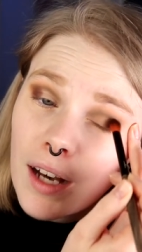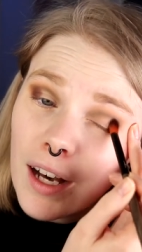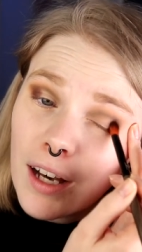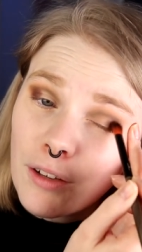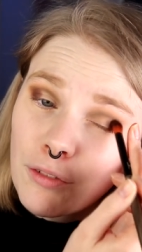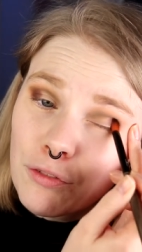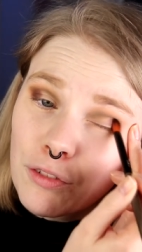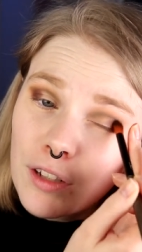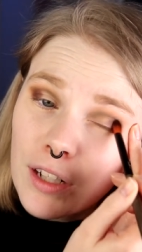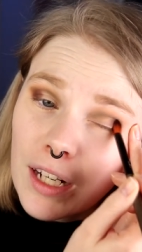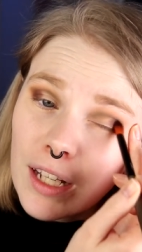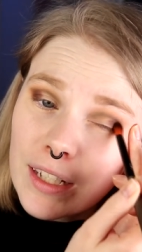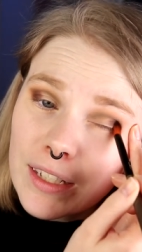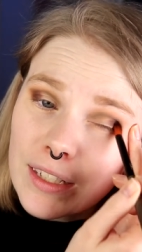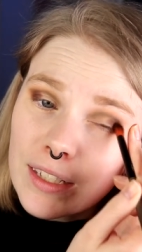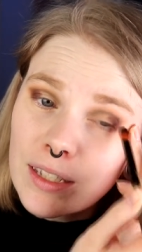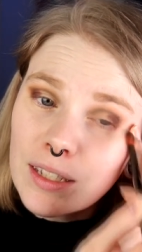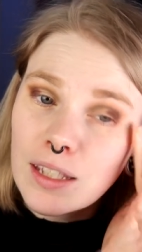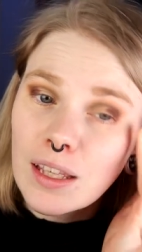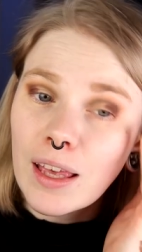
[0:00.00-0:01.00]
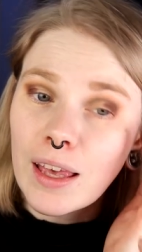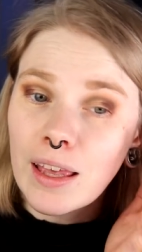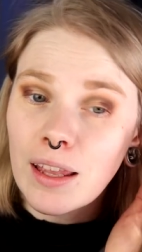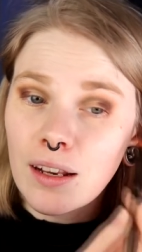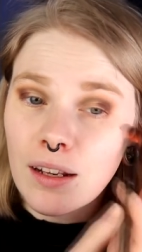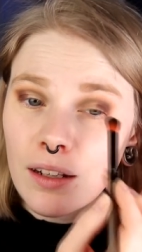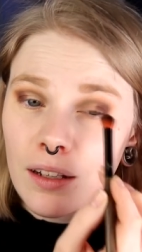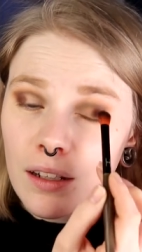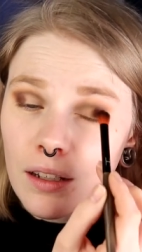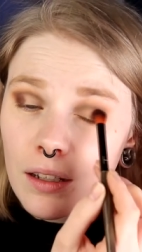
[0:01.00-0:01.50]
I thought like in the
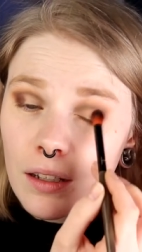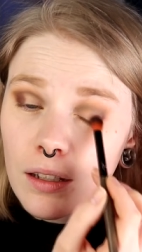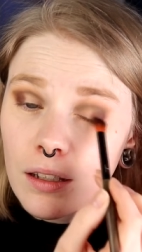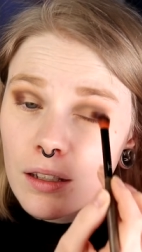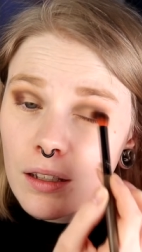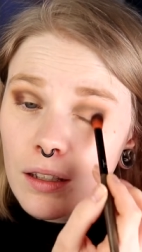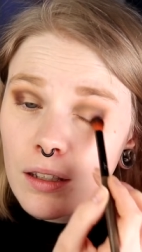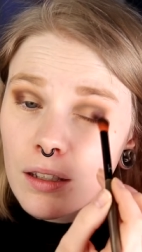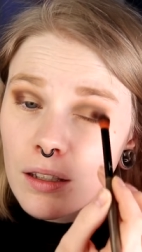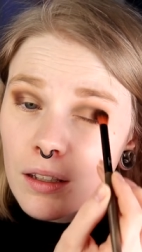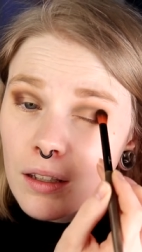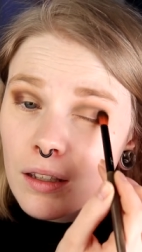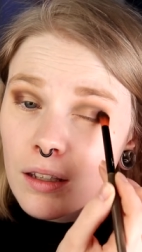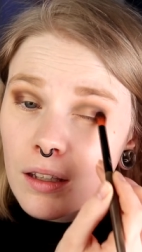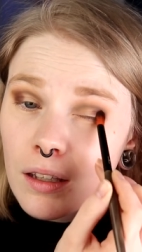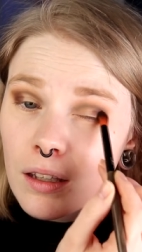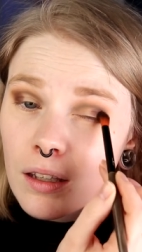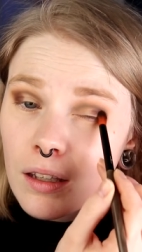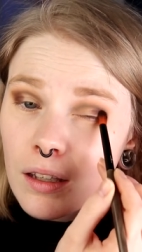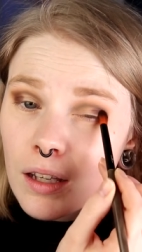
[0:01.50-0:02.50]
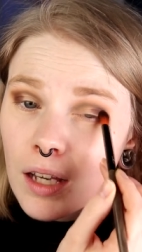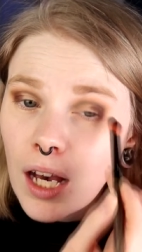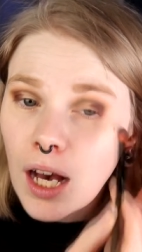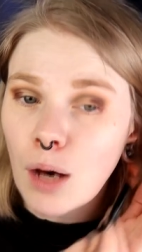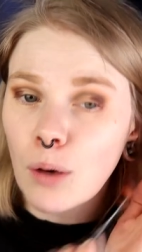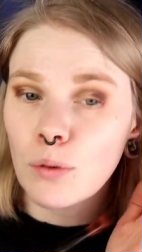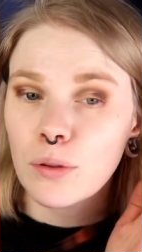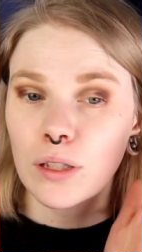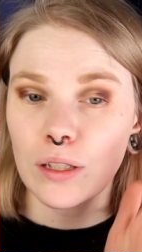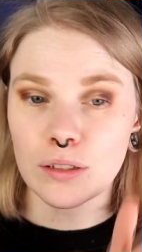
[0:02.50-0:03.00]
end,
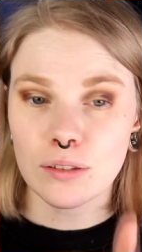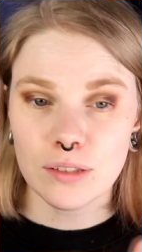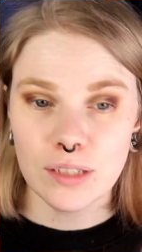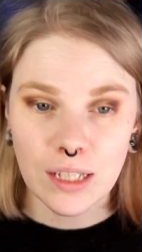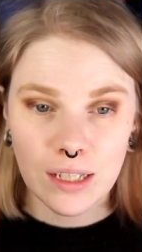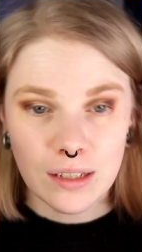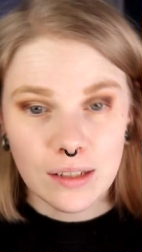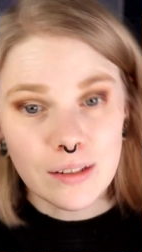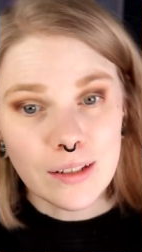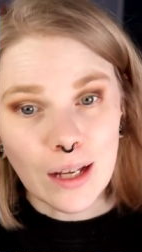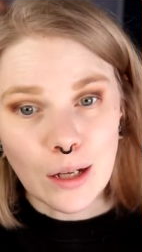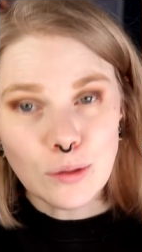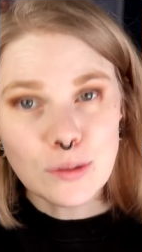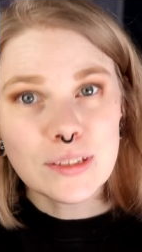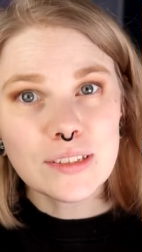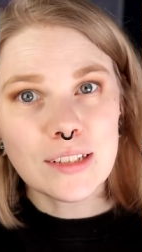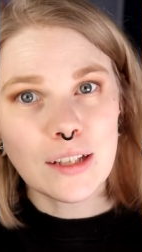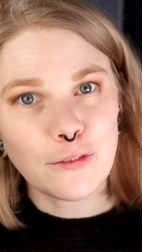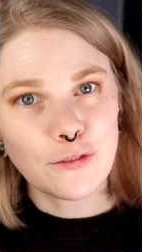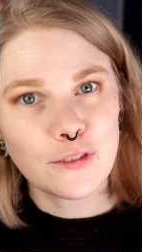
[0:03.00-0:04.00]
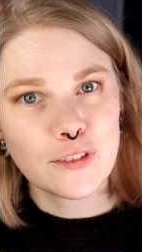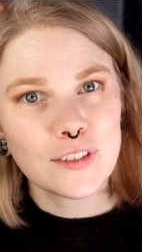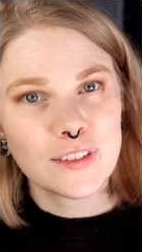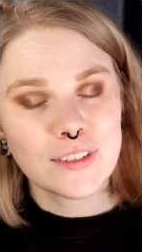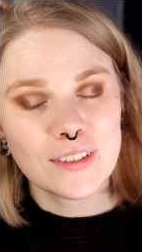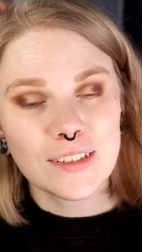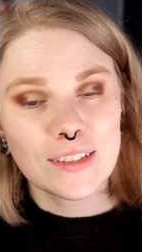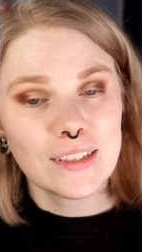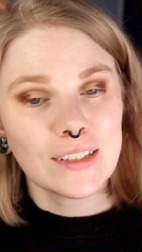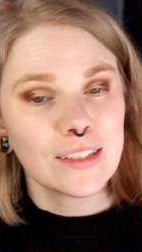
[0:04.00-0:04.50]
I was like, okay, now
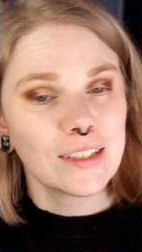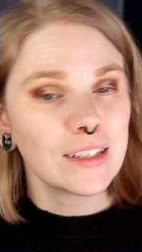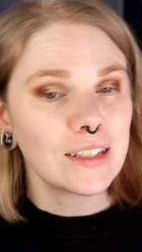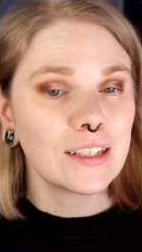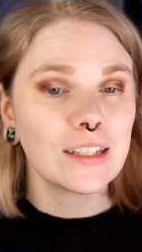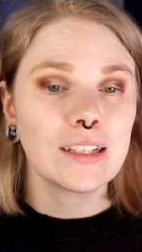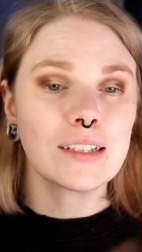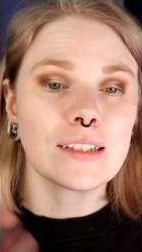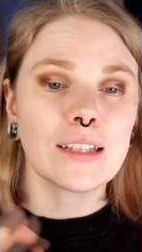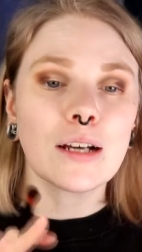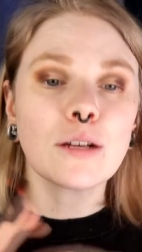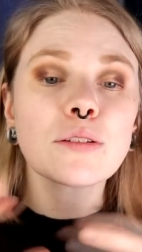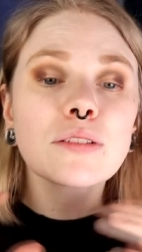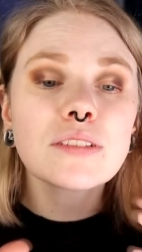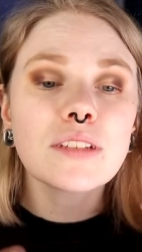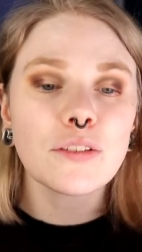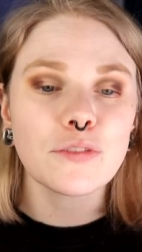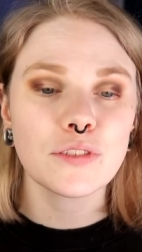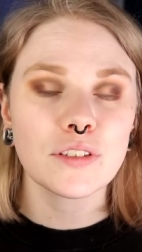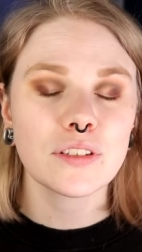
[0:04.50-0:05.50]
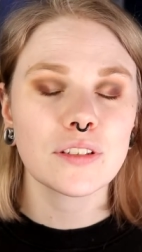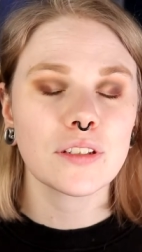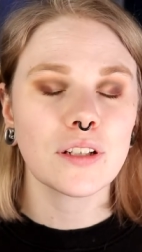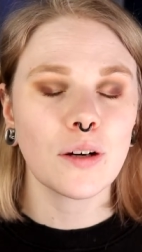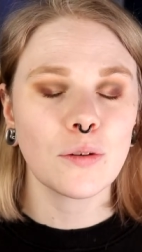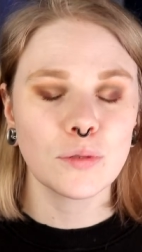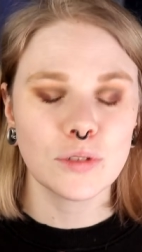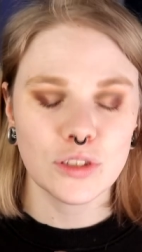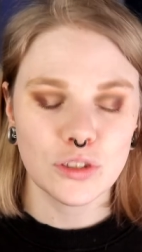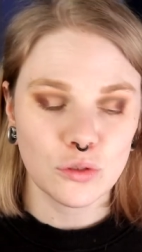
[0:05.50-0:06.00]
stuff's, now stuff is
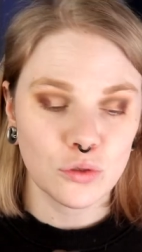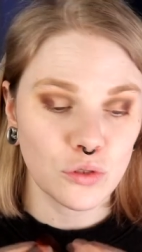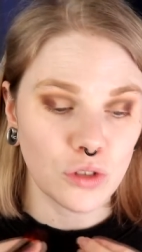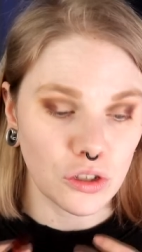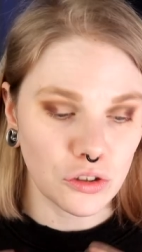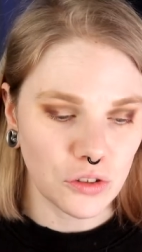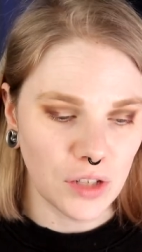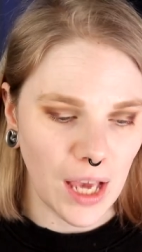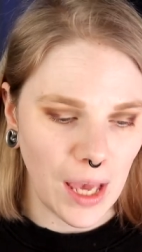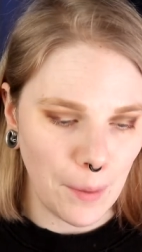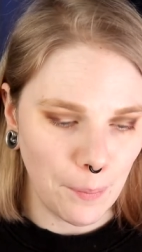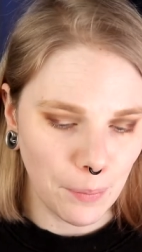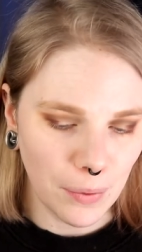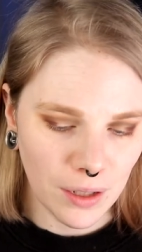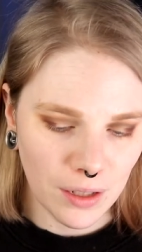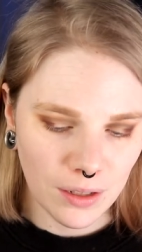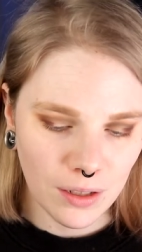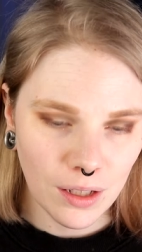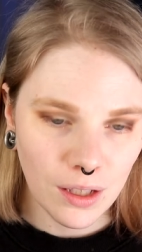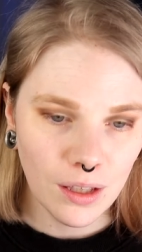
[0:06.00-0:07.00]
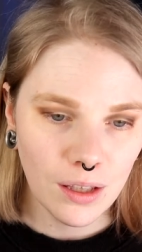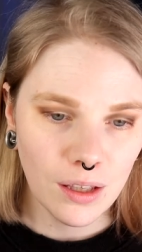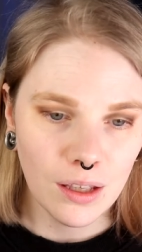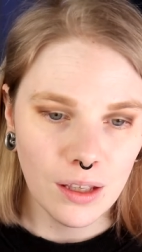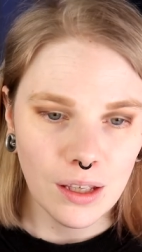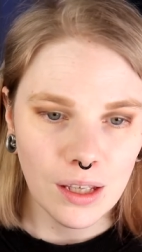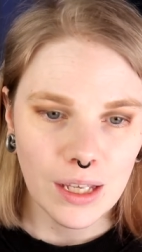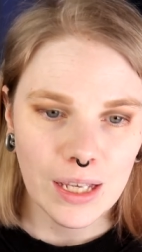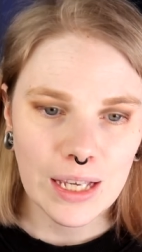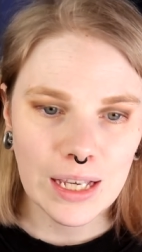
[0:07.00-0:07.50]
going to start to happen,
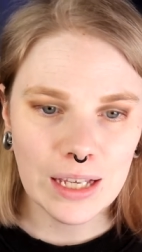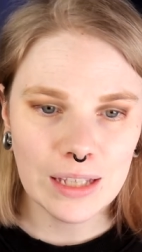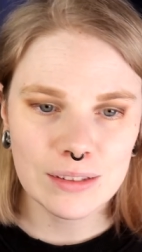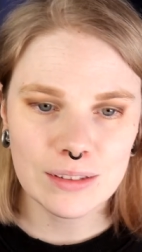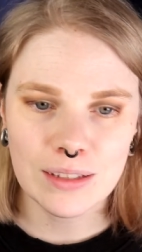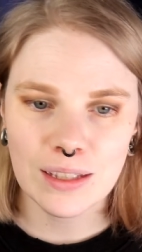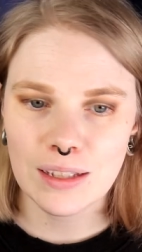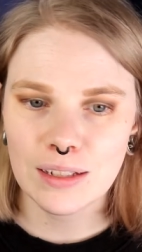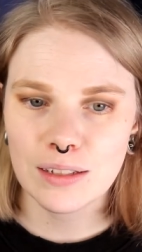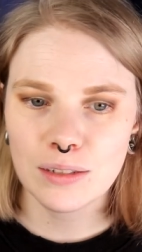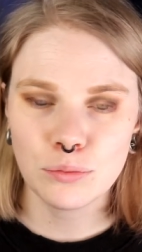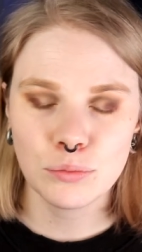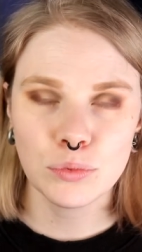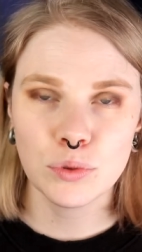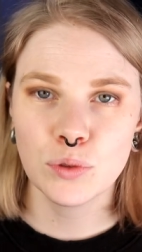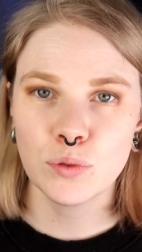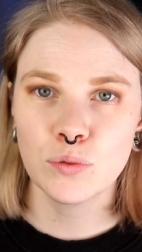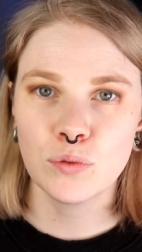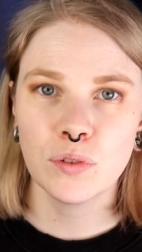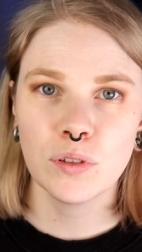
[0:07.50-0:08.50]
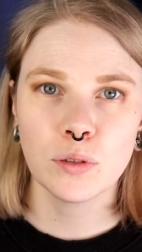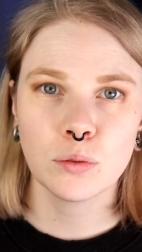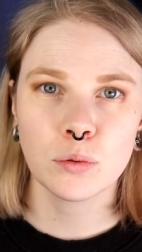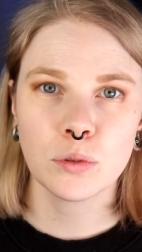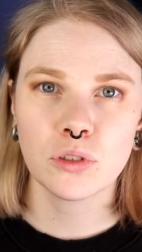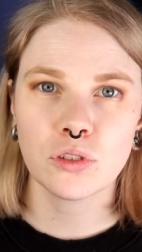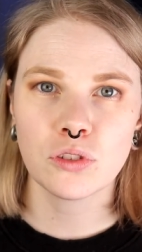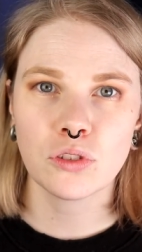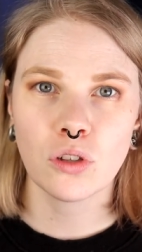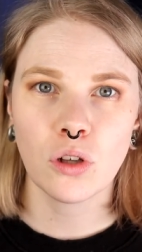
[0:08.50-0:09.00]
and then the movie
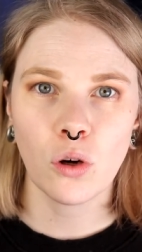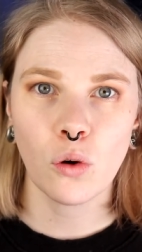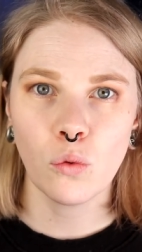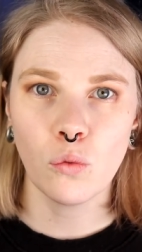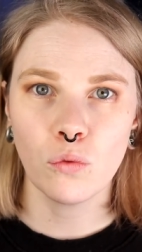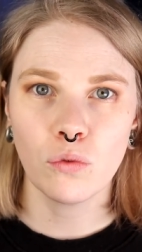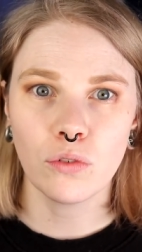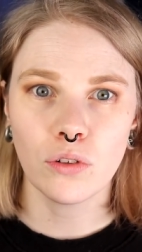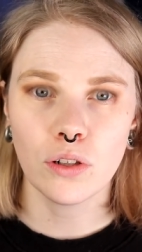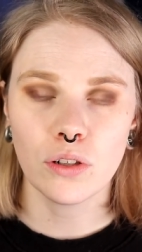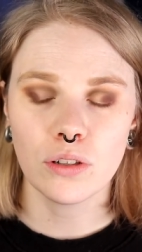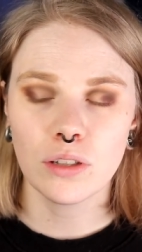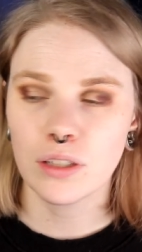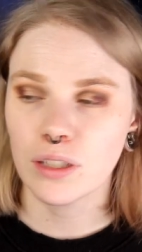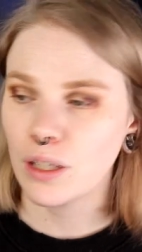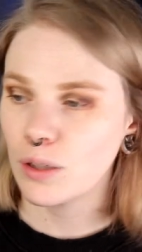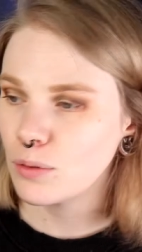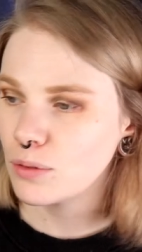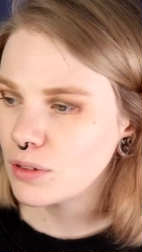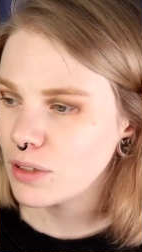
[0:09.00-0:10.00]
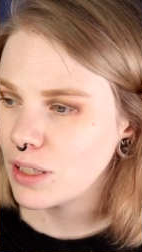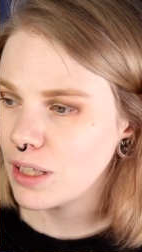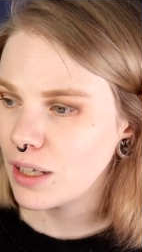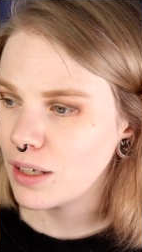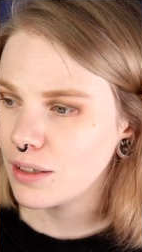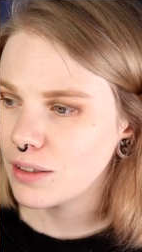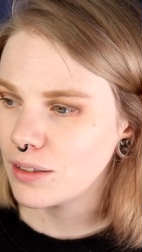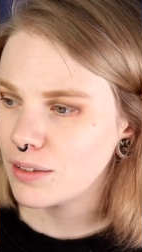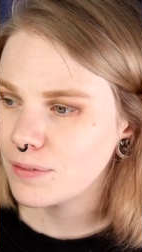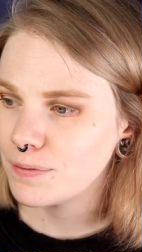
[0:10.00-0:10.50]
was over, and I was
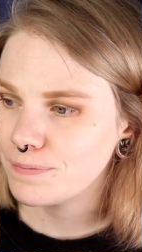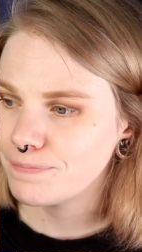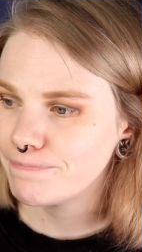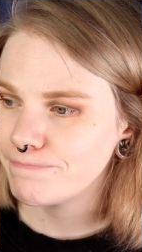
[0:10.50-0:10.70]
like,